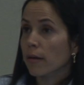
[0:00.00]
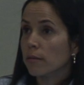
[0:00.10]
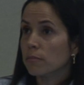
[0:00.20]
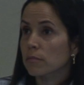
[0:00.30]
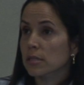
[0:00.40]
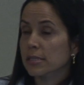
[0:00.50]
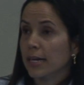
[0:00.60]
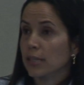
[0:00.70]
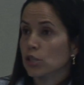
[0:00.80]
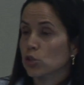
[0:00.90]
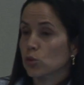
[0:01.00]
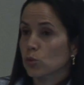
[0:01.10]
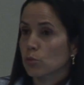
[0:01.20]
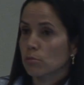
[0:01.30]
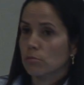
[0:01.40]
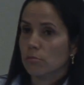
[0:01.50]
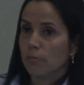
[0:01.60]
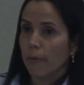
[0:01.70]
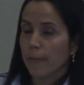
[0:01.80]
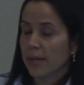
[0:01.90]
I decided to
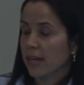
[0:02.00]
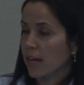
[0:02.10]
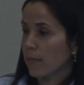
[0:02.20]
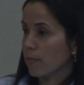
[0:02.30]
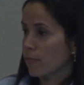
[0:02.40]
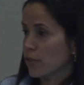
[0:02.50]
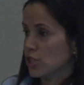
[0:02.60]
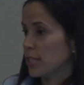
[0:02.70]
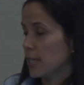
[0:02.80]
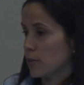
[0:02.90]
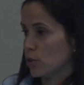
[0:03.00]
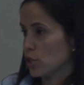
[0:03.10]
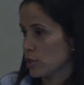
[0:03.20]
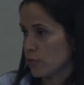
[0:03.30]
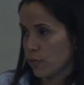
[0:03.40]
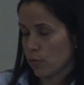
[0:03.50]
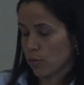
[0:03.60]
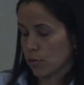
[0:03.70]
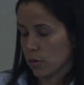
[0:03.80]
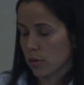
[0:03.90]
become vegetarian just
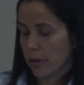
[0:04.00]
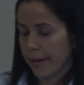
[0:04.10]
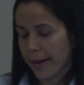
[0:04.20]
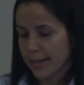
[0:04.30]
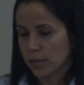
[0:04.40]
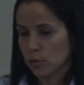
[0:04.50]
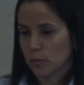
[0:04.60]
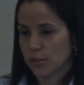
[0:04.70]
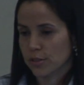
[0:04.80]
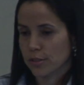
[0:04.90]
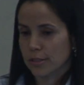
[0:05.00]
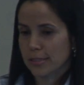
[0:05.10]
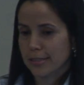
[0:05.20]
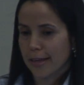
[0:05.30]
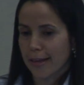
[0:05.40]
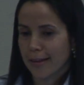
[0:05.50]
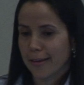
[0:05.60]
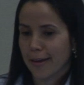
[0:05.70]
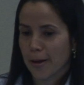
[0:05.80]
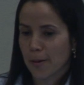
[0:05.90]
for ethical reasons,
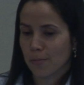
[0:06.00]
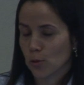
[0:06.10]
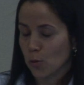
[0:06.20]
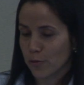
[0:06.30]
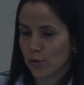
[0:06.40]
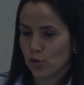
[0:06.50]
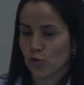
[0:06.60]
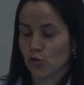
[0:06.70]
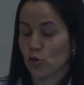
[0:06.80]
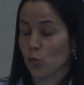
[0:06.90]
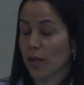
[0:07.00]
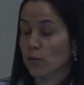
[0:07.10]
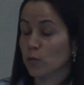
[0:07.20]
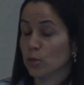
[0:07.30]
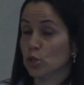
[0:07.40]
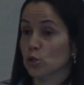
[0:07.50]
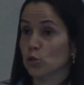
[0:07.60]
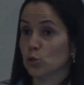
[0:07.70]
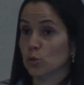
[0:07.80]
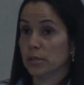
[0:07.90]
and uh, I don't know if this is the right word to
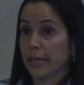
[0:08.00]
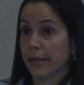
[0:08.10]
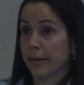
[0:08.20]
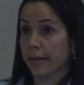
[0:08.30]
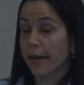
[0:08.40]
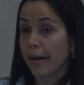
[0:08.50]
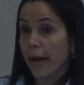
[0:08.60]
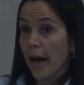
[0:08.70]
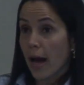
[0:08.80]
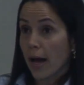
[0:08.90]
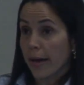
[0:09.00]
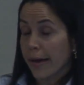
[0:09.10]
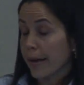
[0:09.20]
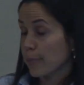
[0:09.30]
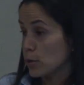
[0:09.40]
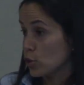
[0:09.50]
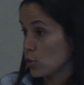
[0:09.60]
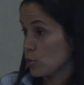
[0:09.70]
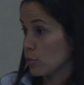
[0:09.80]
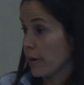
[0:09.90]
use. And then I happened
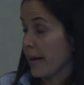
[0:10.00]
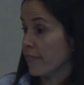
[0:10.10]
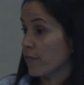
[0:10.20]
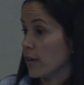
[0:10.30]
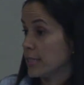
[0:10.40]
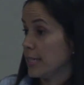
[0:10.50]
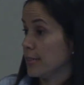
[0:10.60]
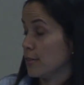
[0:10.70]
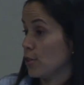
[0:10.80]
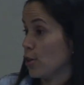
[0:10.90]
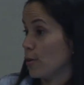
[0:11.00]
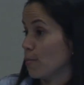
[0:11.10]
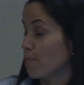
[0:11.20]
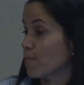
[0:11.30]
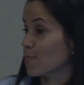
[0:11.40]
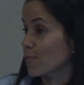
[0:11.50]
to have attended, um,